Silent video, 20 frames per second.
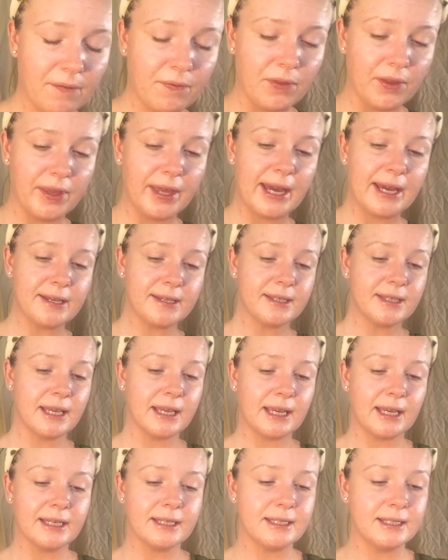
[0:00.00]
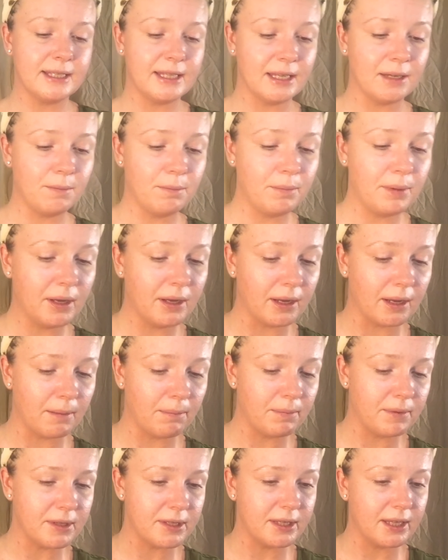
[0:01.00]
The last thing I did pick up
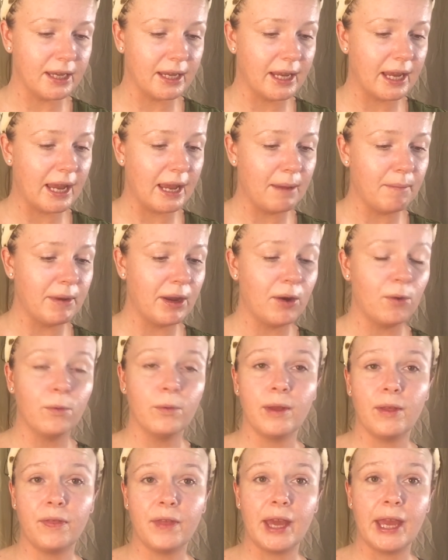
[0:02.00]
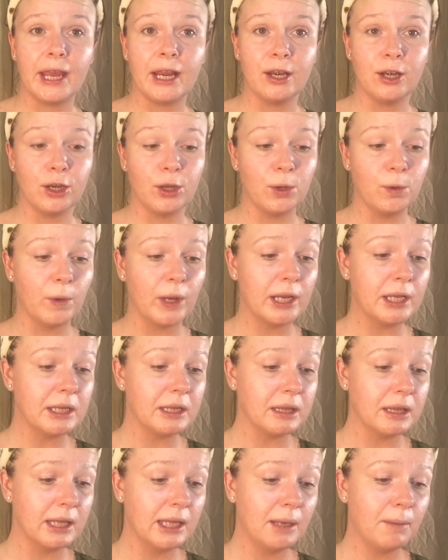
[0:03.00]
is they came out with a new
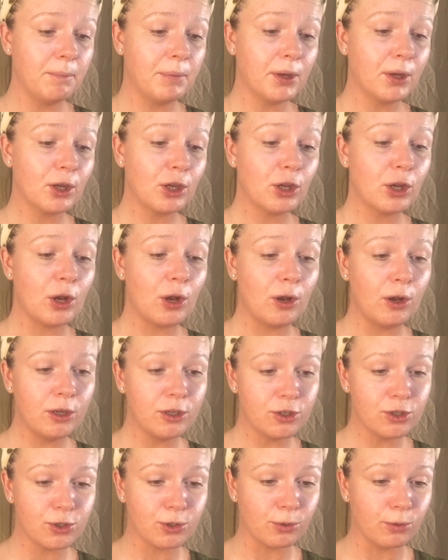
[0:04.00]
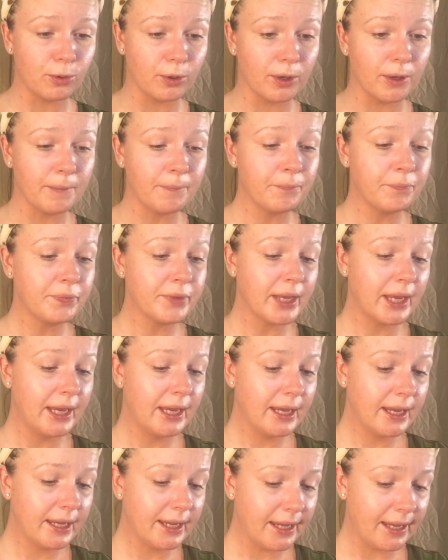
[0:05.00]
lip contour
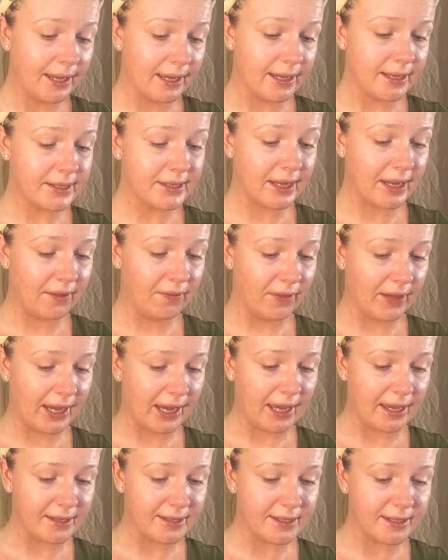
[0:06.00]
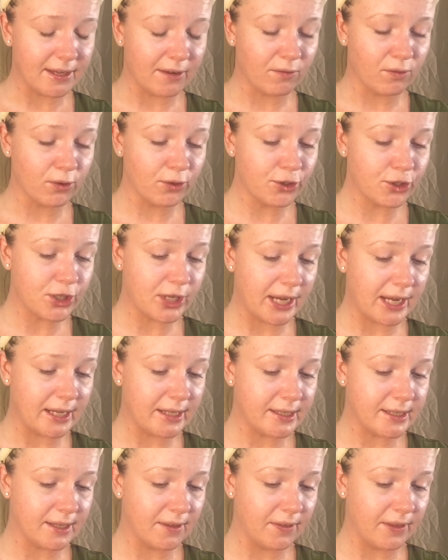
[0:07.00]
kit, and they had several
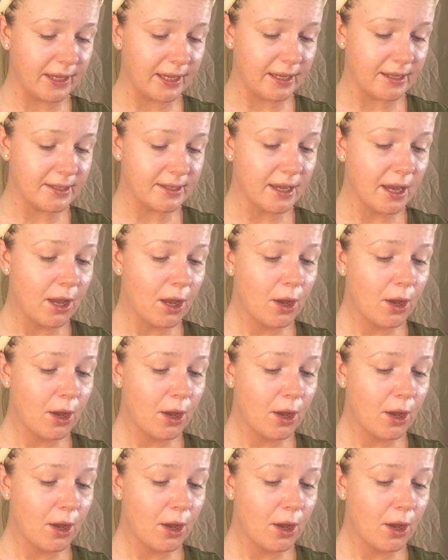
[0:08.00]
shades in this.